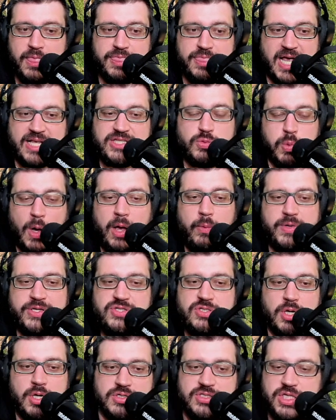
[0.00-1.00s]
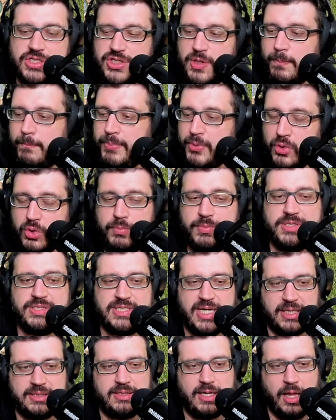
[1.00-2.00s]
that's why we saw such a boom in
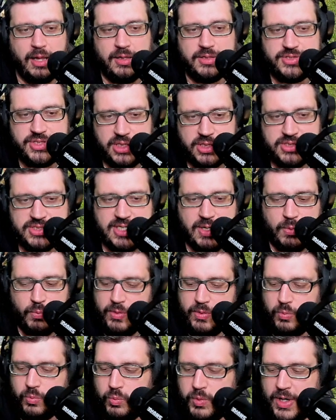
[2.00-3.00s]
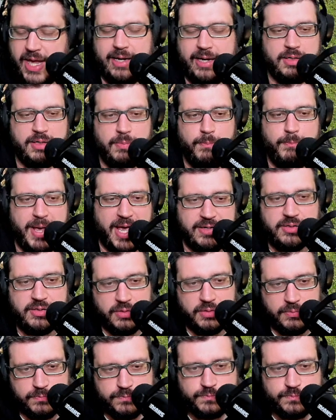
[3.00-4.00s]
technology. Is that we had a competitor.